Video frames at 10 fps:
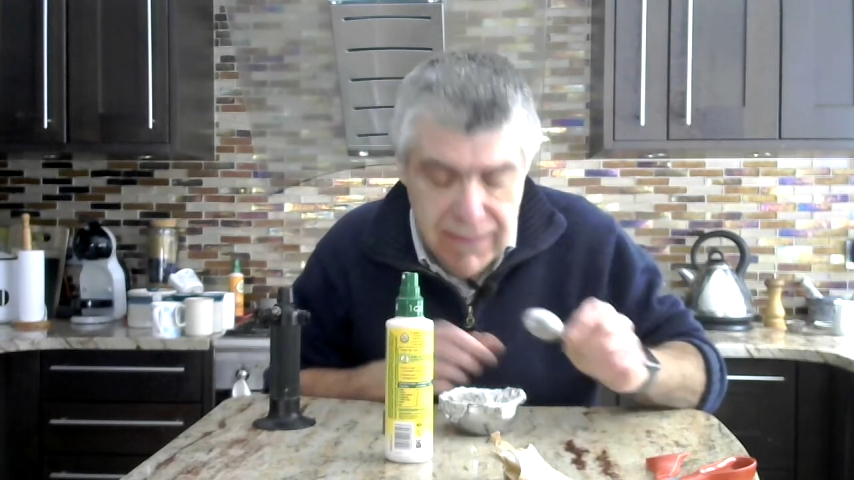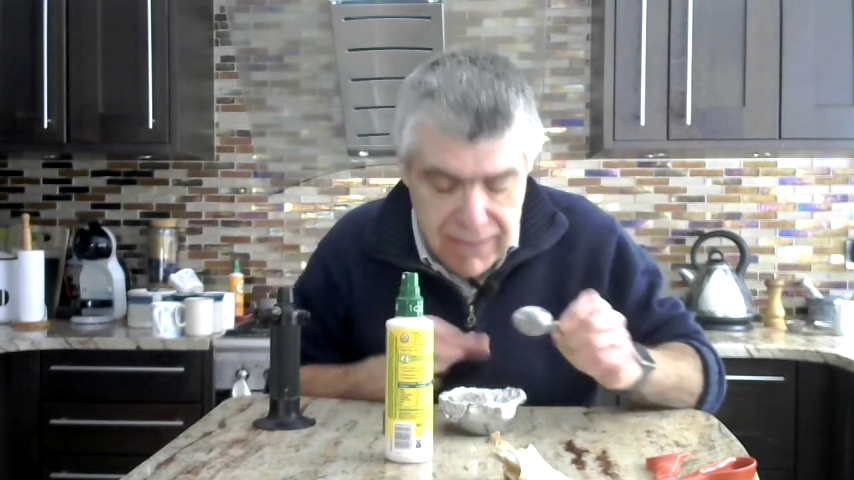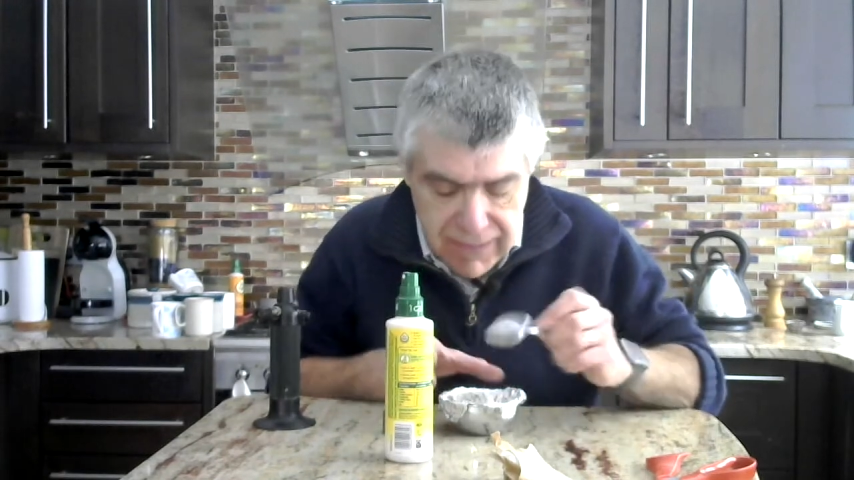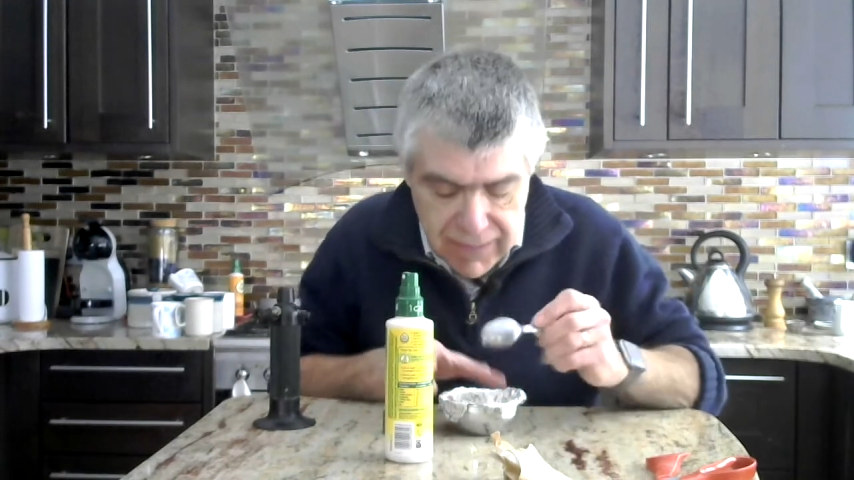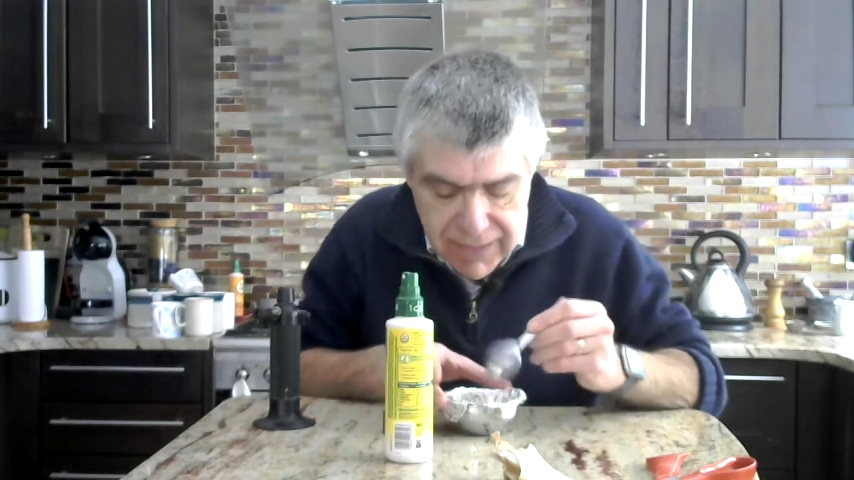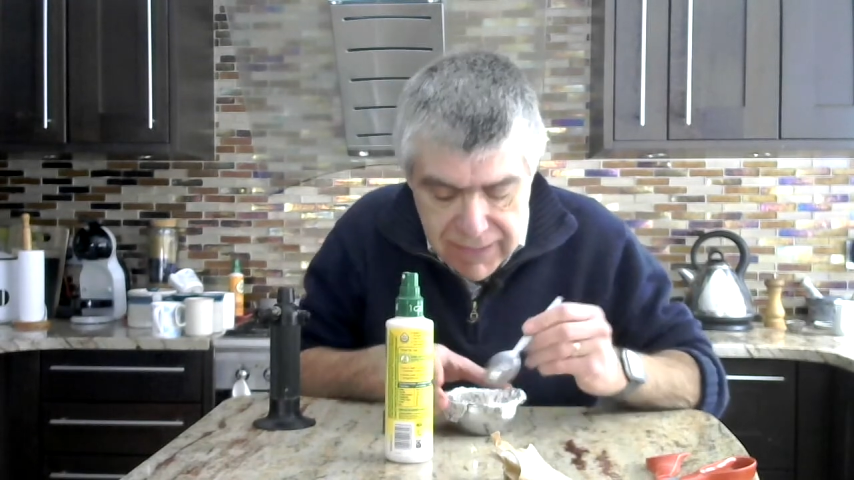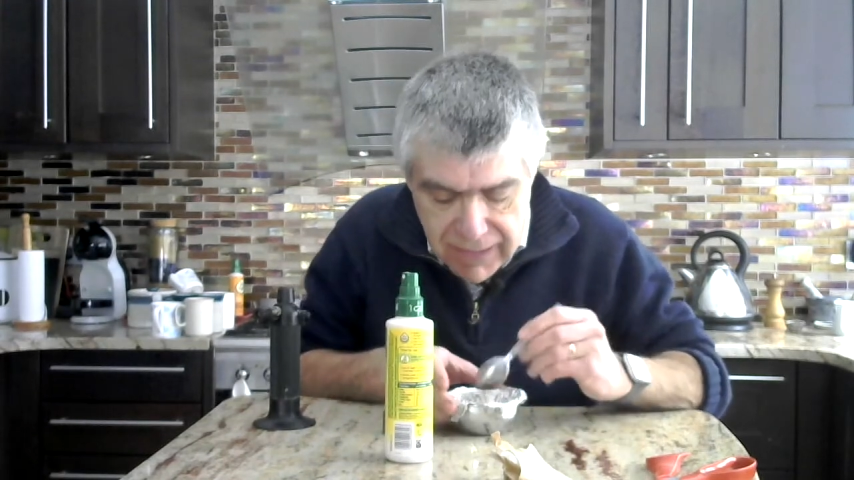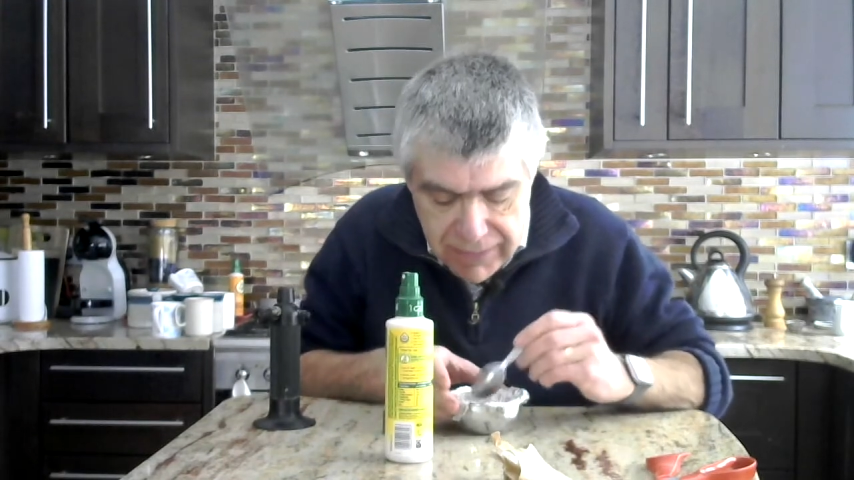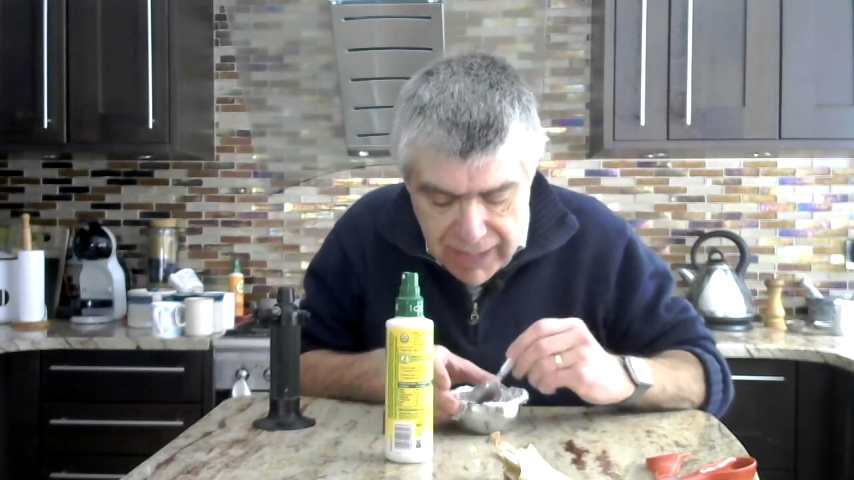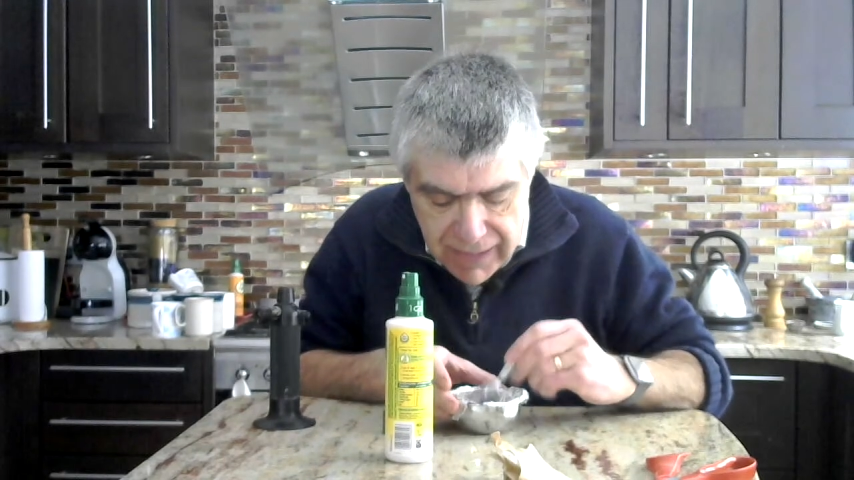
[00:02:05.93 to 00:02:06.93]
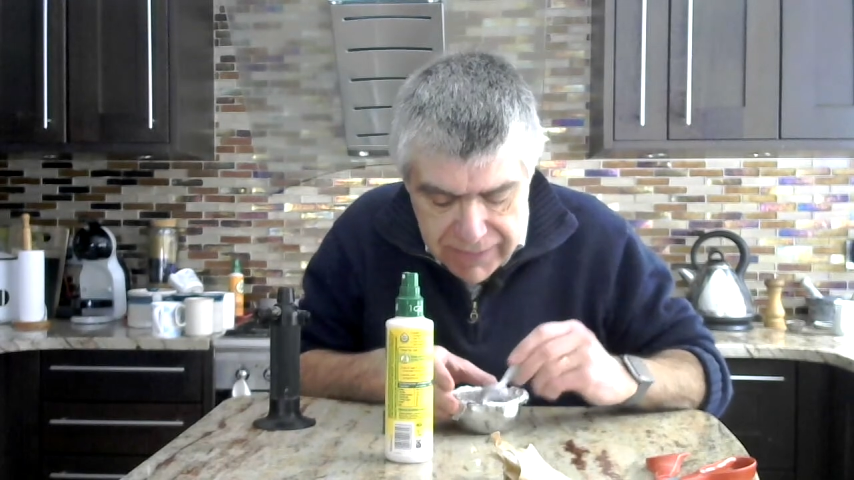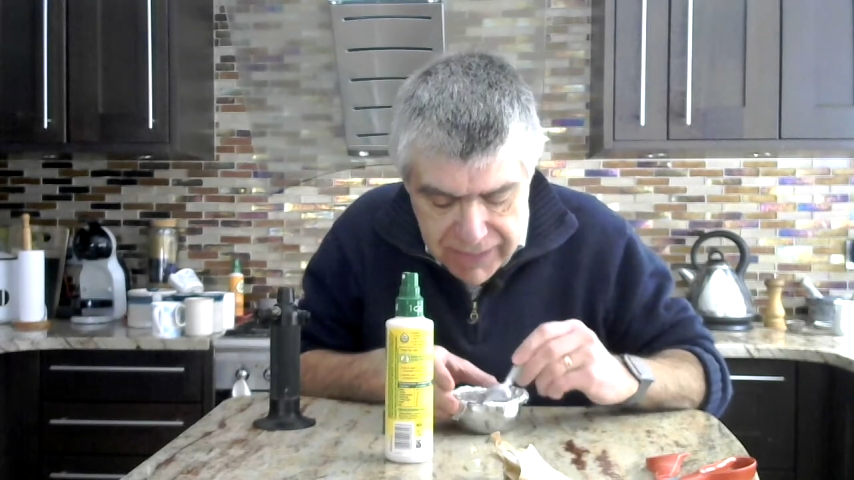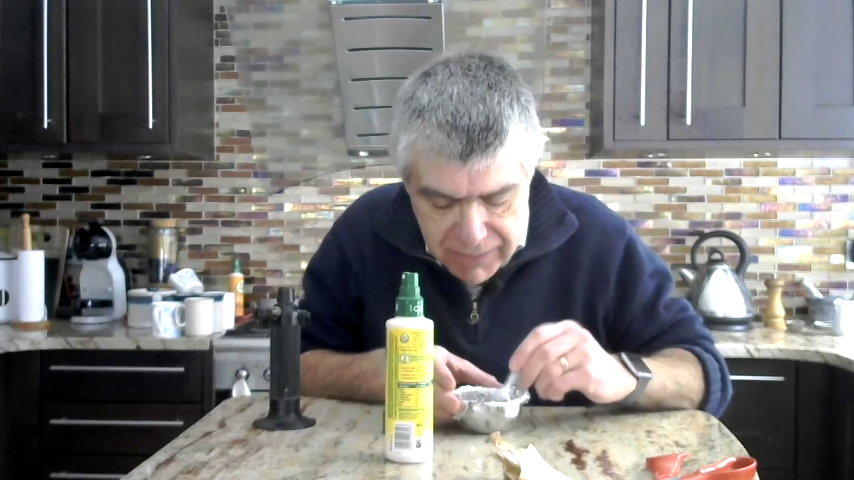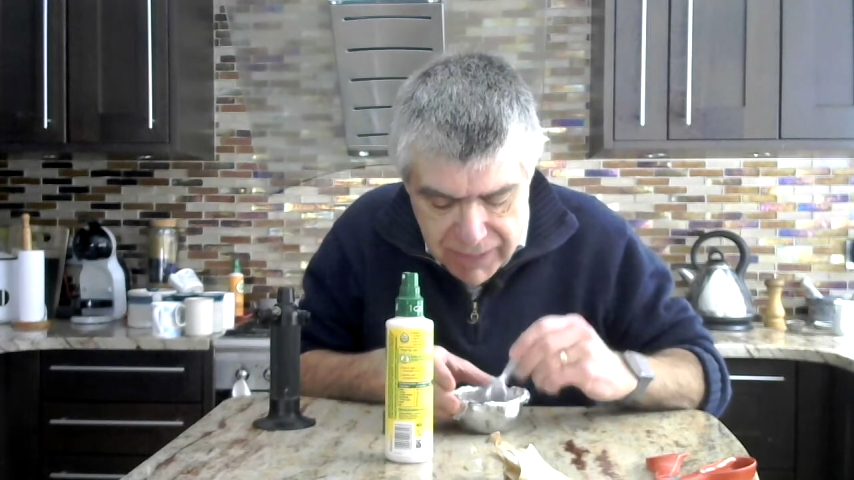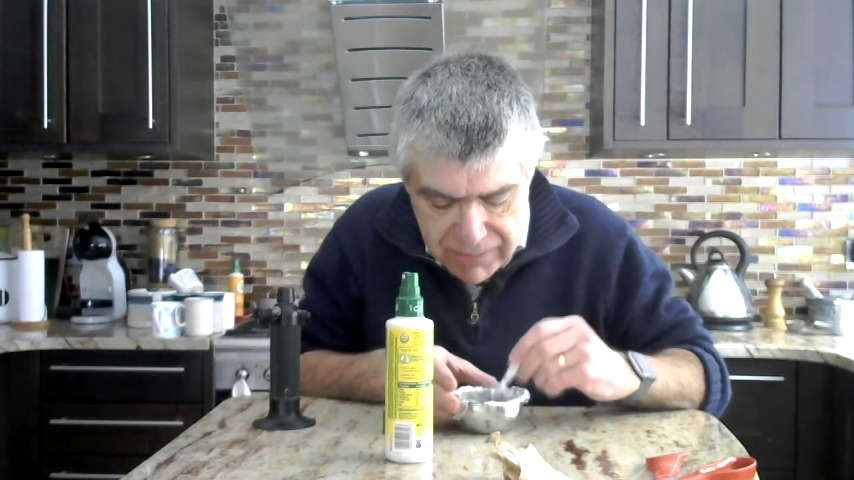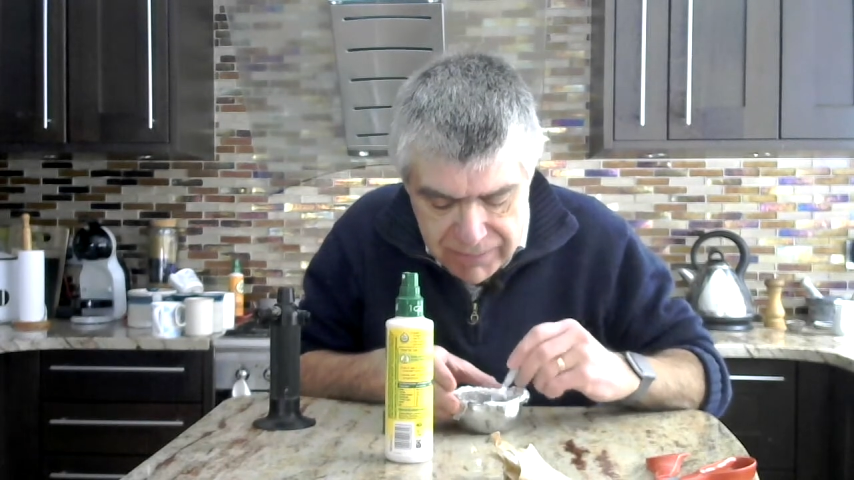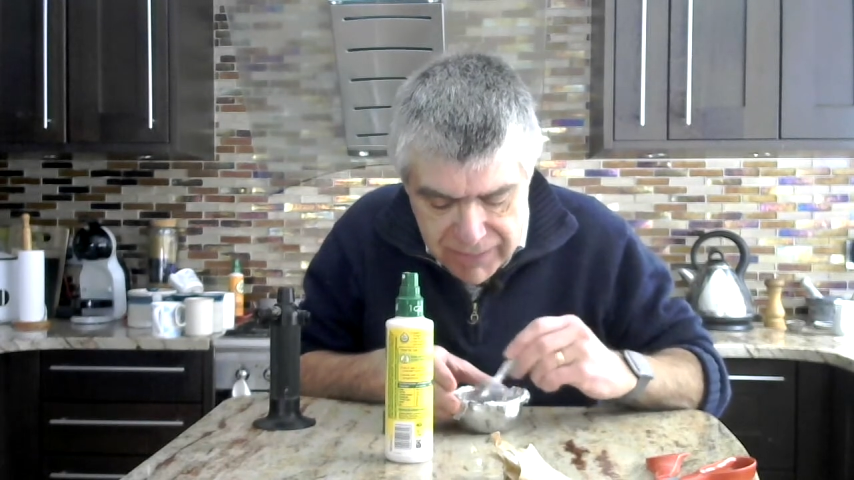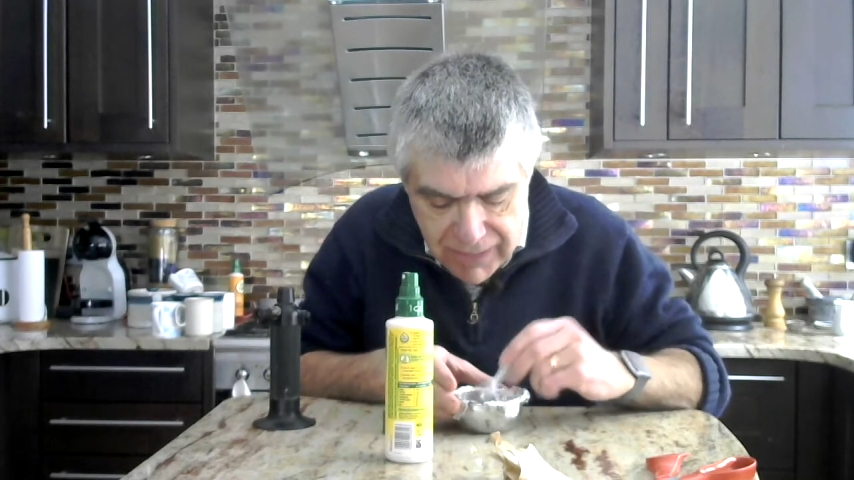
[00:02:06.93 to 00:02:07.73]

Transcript: So this is low calorie as well,